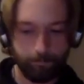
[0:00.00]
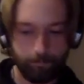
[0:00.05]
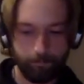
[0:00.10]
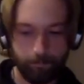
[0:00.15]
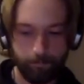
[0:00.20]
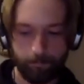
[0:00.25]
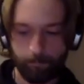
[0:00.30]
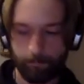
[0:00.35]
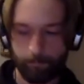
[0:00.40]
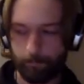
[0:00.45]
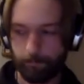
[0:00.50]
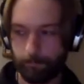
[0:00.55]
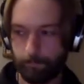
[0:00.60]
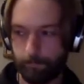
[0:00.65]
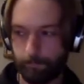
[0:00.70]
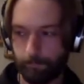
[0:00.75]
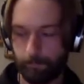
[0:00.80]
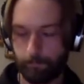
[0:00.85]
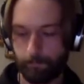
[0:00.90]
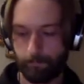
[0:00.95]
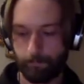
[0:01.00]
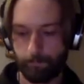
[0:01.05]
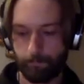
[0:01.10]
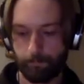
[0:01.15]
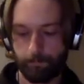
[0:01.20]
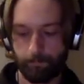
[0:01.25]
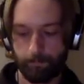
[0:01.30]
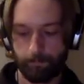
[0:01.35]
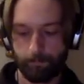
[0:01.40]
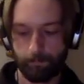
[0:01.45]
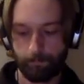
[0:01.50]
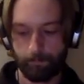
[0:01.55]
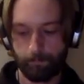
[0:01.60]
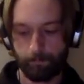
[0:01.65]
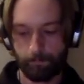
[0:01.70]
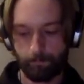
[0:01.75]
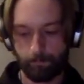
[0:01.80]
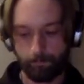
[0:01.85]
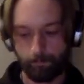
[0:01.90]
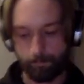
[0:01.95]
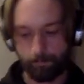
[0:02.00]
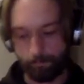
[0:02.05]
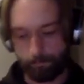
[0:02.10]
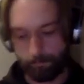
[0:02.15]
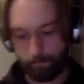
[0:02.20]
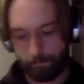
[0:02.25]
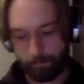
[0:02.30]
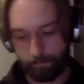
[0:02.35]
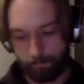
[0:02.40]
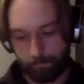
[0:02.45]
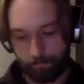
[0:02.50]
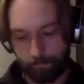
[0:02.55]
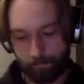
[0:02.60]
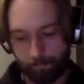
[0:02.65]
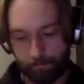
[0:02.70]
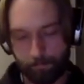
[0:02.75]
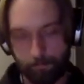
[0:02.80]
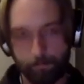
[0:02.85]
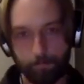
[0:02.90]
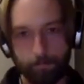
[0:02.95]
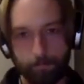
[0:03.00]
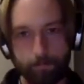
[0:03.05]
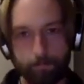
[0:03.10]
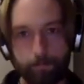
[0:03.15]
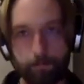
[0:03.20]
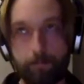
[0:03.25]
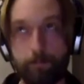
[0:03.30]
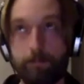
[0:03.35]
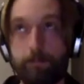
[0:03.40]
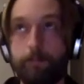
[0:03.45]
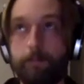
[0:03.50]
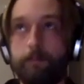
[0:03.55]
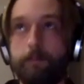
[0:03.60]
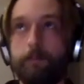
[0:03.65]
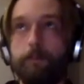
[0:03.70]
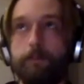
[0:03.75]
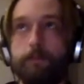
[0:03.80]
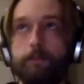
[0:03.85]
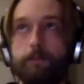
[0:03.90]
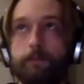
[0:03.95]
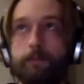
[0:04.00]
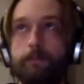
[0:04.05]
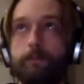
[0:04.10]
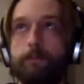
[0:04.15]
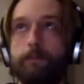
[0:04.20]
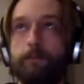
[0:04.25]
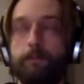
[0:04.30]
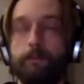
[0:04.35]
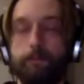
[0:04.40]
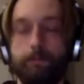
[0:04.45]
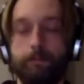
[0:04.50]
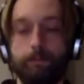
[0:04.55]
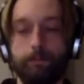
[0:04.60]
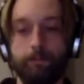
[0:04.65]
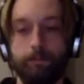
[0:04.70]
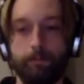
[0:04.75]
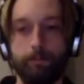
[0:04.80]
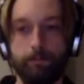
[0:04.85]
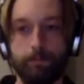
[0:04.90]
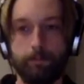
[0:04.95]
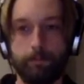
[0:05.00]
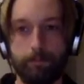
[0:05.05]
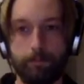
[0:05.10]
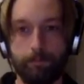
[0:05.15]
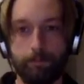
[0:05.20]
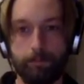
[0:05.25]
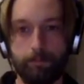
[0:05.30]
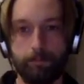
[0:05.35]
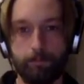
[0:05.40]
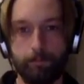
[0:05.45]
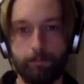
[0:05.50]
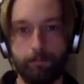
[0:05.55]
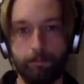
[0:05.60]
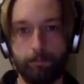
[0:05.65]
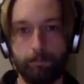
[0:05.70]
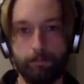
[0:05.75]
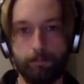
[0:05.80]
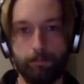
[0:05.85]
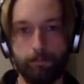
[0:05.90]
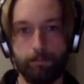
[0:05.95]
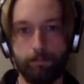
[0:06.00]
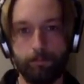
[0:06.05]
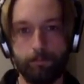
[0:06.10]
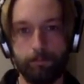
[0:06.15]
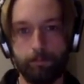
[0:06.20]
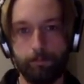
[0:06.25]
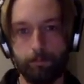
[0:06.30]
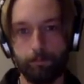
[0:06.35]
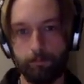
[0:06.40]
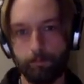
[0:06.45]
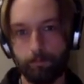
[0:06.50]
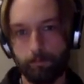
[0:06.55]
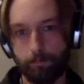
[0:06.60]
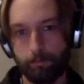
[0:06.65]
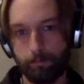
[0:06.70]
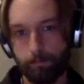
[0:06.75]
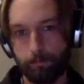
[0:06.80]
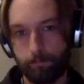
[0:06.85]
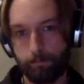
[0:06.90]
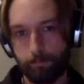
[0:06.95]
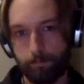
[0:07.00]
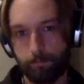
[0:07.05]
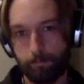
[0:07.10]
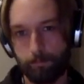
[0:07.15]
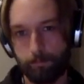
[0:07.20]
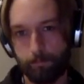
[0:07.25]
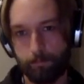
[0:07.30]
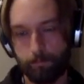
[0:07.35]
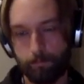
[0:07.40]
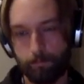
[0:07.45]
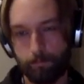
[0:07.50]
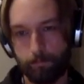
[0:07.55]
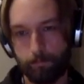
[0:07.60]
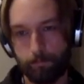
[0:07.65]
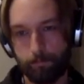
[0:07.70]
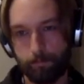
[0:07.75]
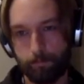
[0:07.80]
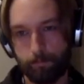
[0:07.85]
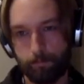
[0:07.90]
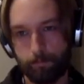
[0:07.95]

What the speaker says: This person isn't speaking.